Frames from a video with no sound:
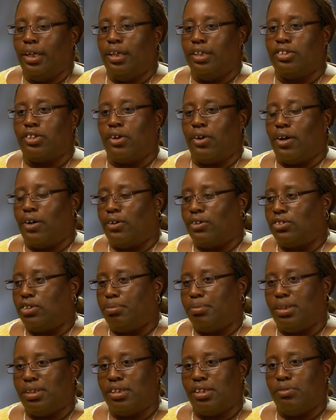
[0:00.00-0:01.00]
So
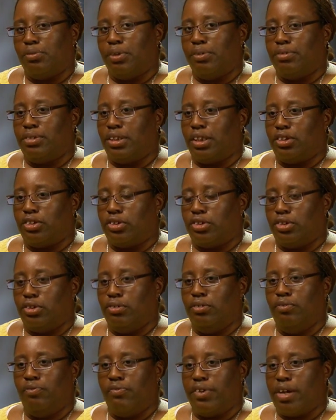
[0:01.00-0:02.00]
ultimately, we were just
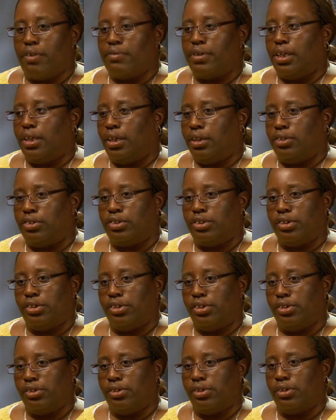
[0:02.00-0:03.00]
two very
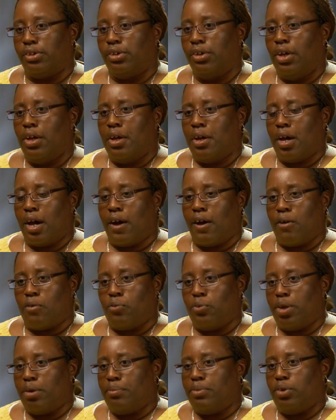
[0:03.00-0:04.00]
insecure
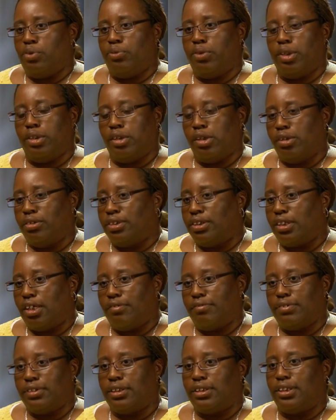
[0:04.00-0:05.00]
women with low
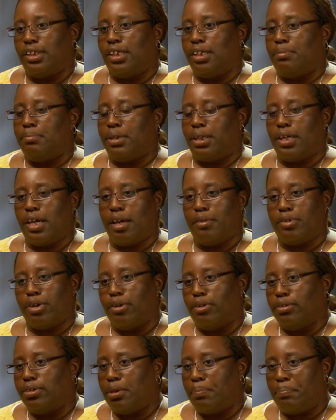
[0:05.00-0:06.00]
self-esteem, became
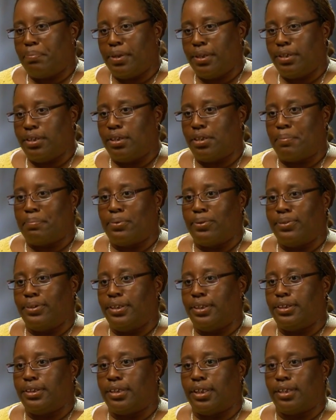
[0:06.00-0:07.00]
codependent upon
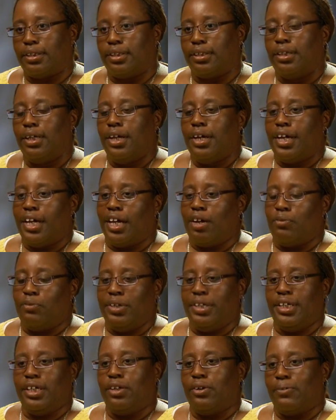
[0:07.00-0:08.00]
each other, and
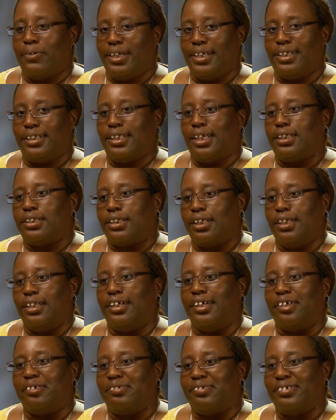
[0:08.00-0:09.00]
we equated that to love.